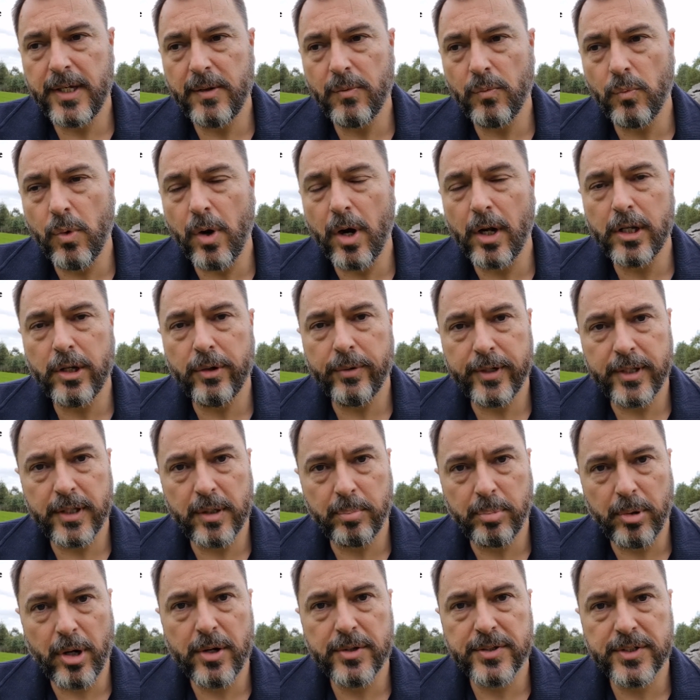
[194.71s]
while you're in the
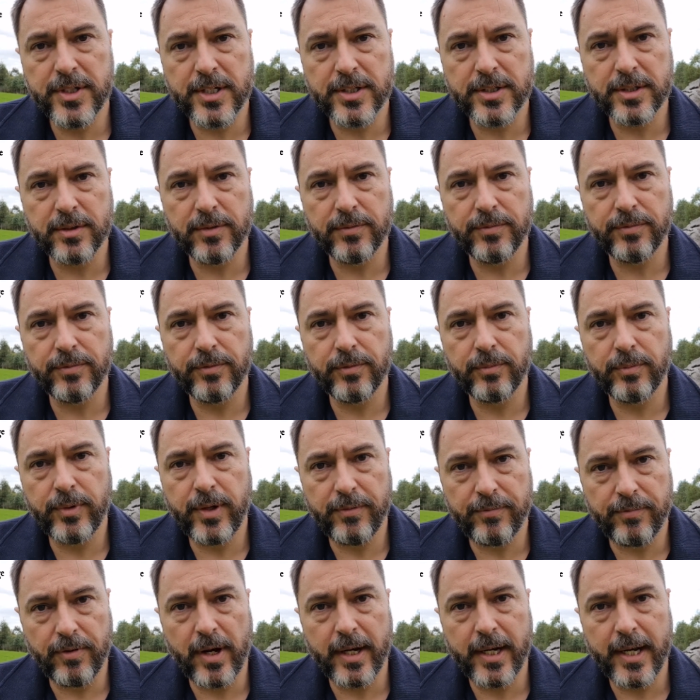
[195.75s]
process of
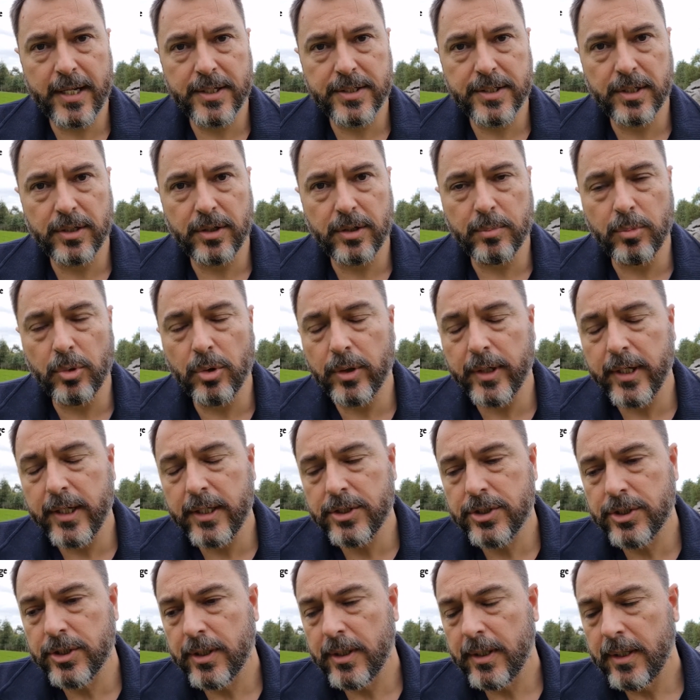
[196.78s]
refinancing your
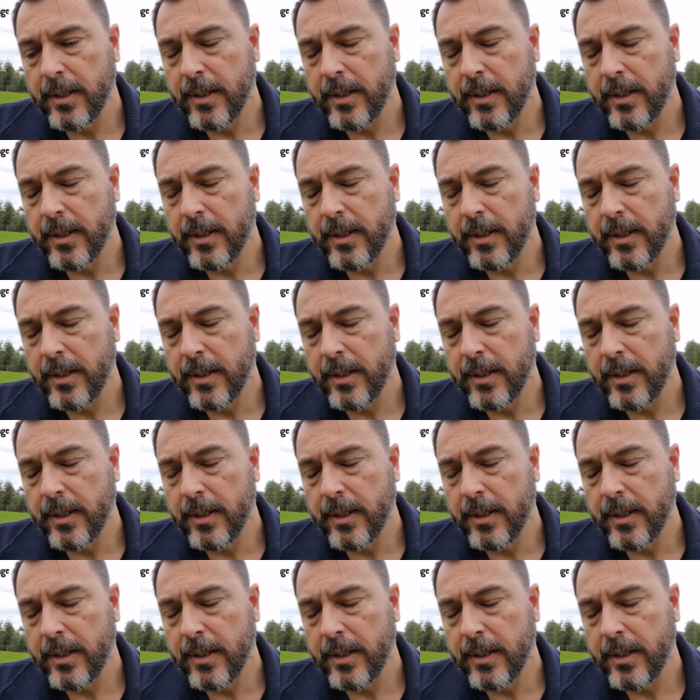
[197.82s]
mortgage,